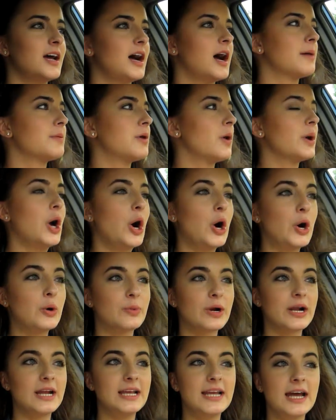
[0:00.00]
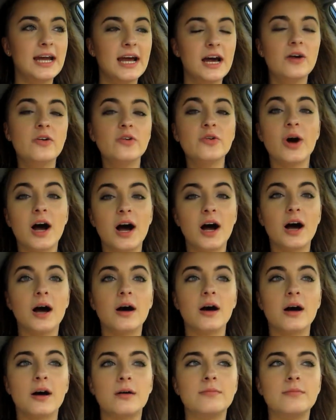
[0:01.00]
I'm going home right now.
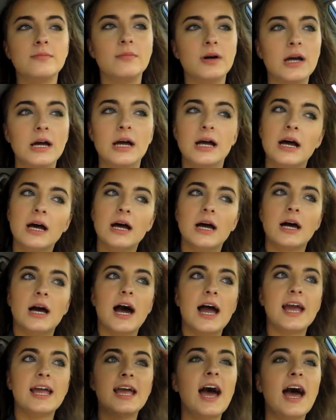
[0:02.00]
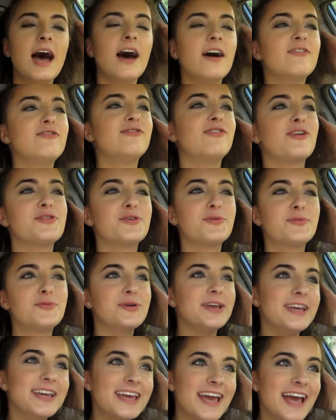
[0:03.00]
Um, I have the
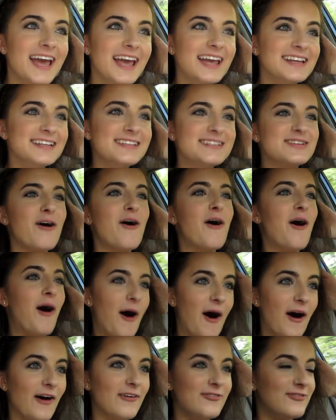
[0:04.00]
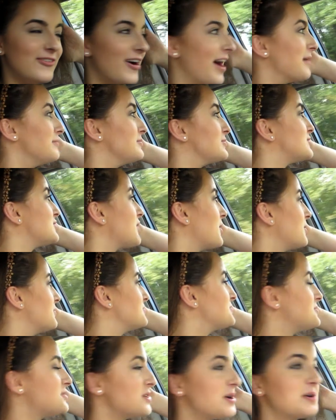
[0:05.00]
weekend off. I'm
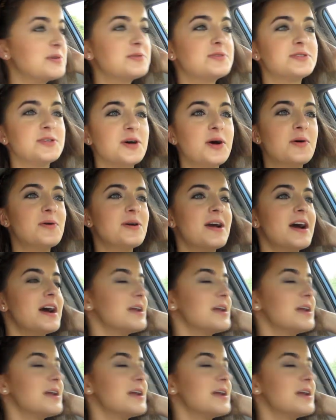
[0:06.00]
so, so, so